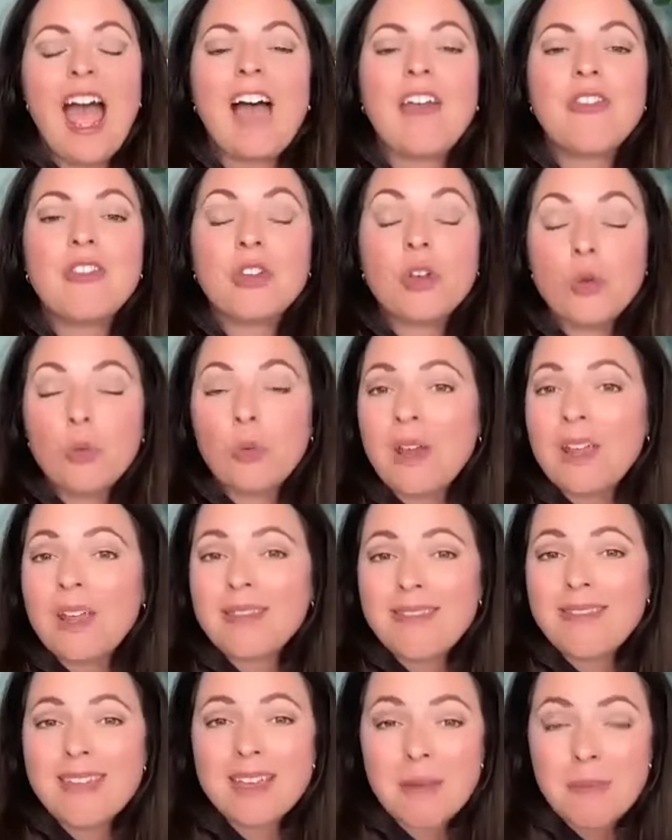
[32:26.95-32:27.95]
And the
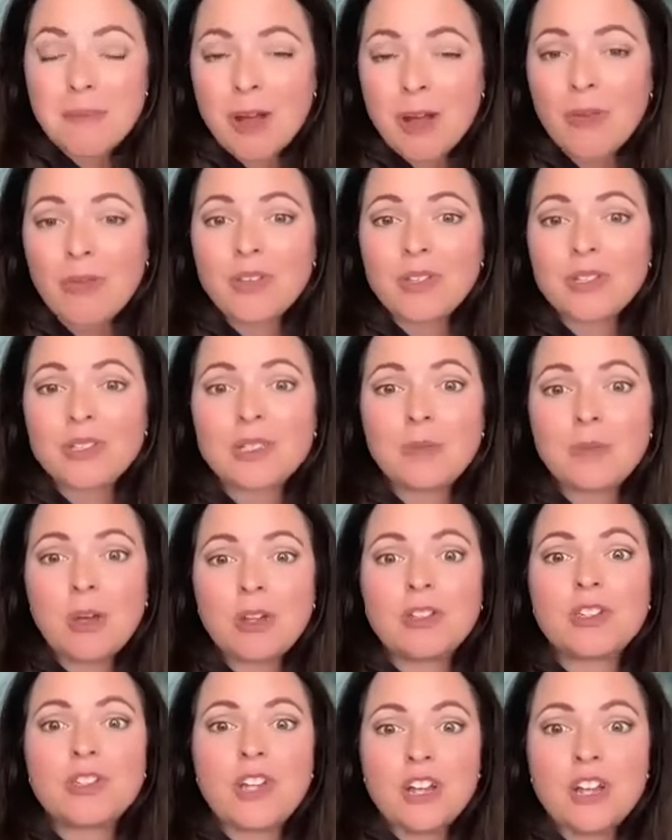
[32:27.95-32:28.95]
great thing about these
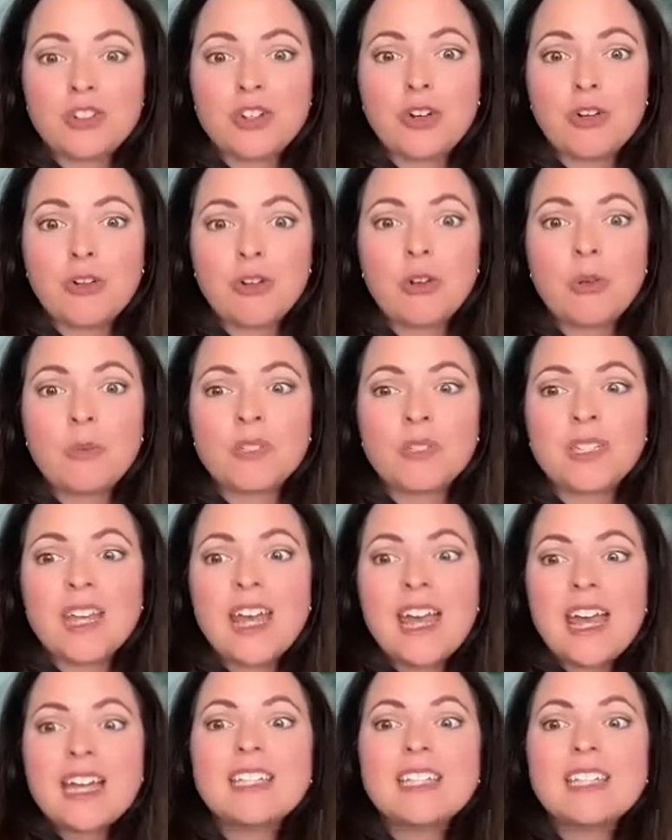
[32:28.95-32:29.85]
small discussion groups